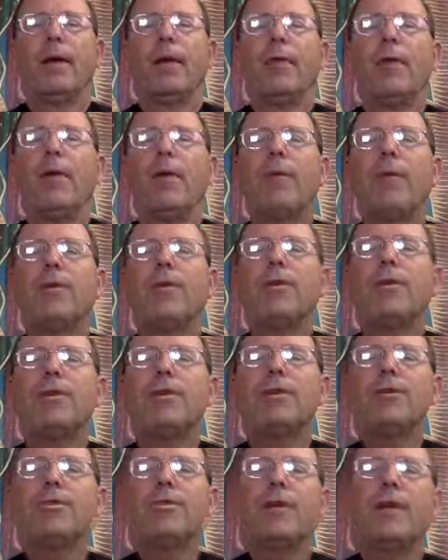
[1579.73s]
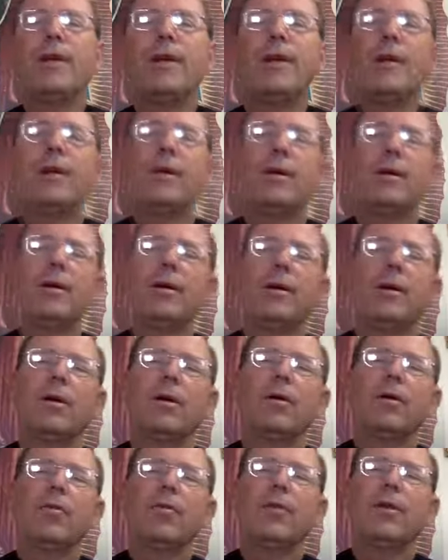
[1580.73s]
And what we do is we
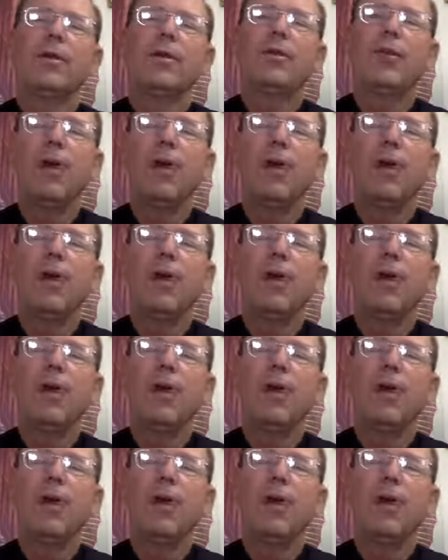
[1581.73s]
we